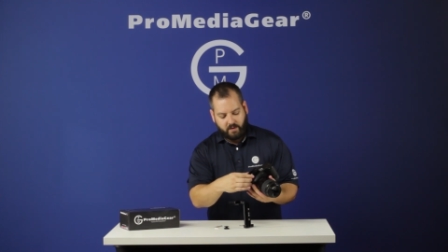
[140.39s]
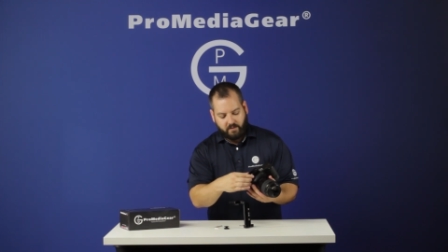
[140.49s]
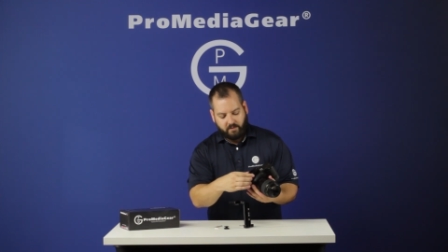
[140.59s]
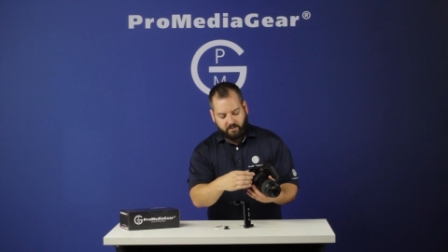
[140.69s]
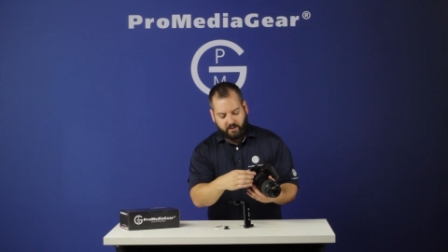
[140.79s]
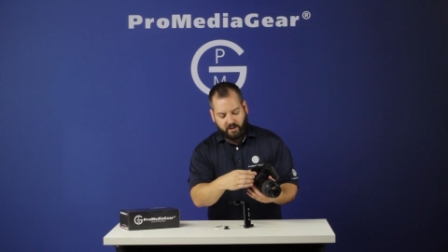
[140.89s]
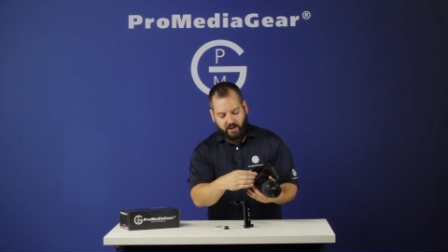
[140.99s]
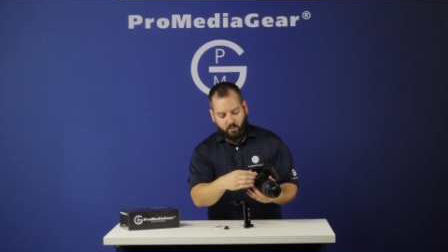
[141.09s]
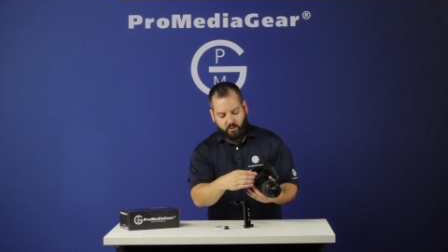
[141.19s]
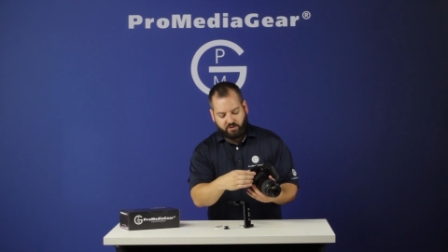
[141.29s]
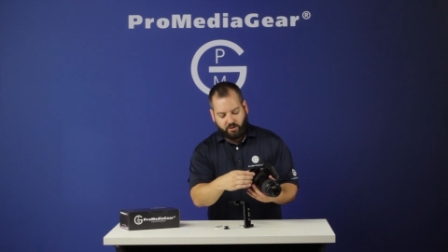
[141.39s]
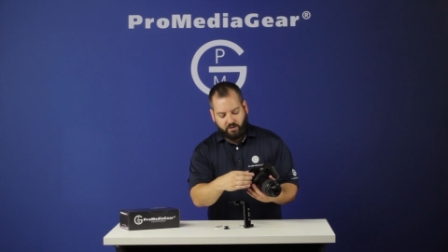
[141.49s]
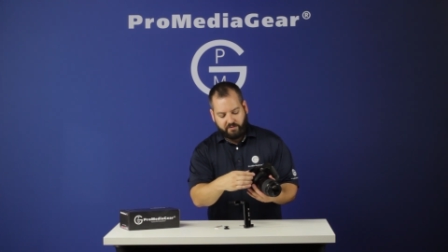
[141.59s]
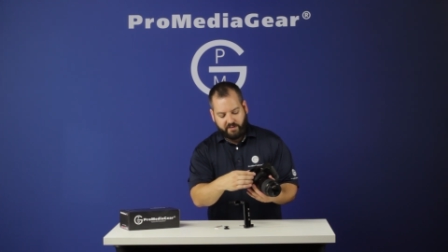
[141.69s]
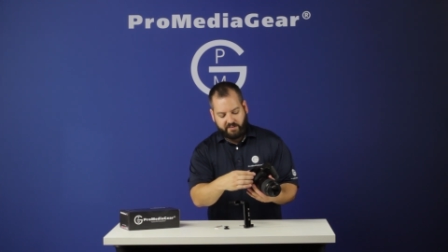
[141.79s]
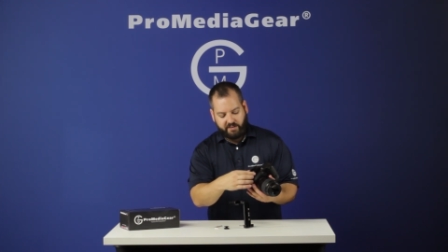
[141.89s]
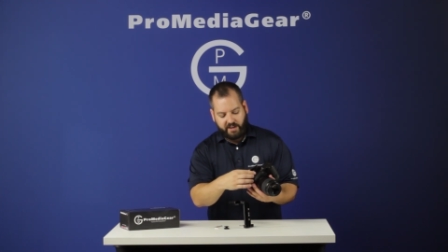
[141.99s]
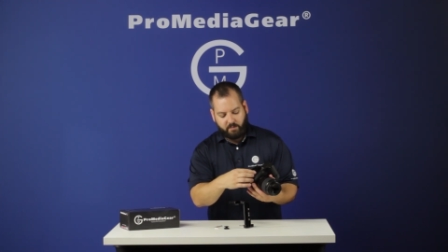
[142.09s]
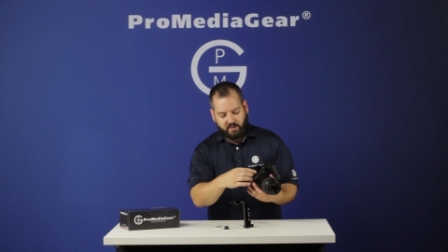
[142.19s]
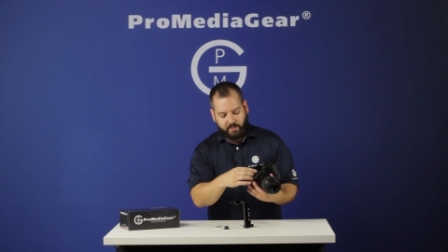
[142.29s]
Figure out which hole fits your
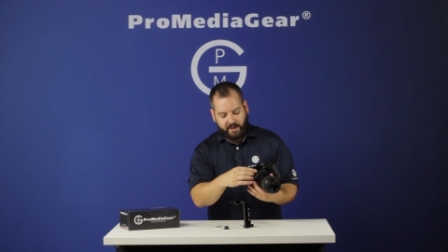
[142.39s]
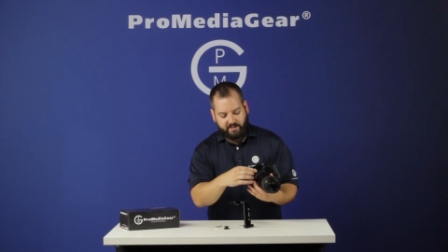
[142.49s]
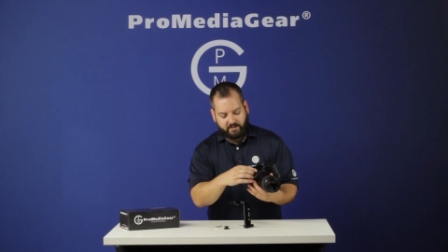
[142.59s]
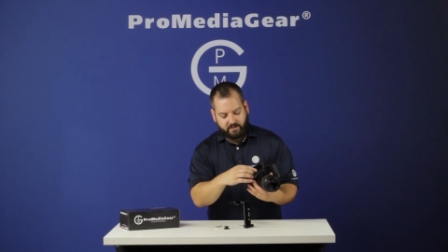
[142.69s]
camera the best.